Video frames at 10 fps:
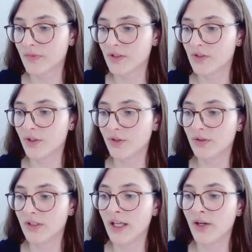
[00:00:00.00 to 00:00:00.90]
So
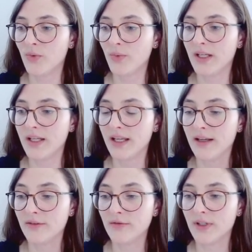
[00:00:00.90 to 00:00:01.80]
now we
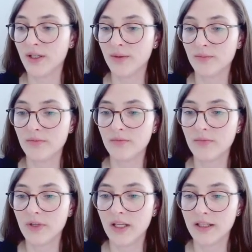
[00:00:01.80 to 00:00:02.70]
have,
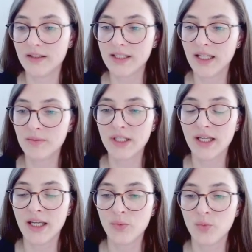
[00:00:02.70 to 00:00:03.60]
at the same
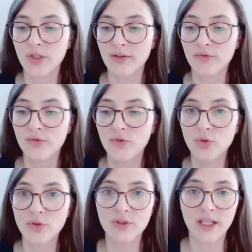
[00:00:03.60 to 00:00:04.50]
time, we have
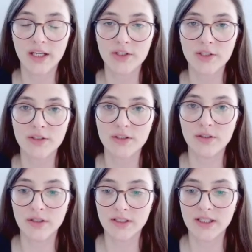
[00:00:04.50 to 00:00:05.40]
4 connections
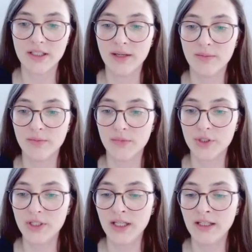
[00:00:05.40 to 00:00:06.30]
to the same
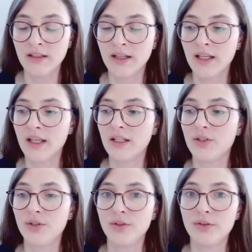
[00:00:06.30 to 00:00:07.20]
machine
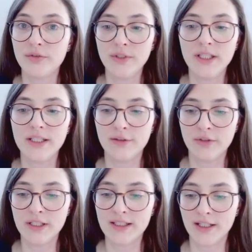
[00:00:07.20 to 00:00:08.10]
to 3
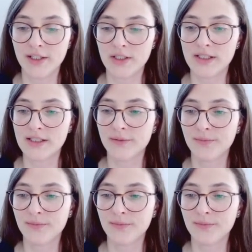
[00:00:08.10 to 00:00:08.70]
different sessions.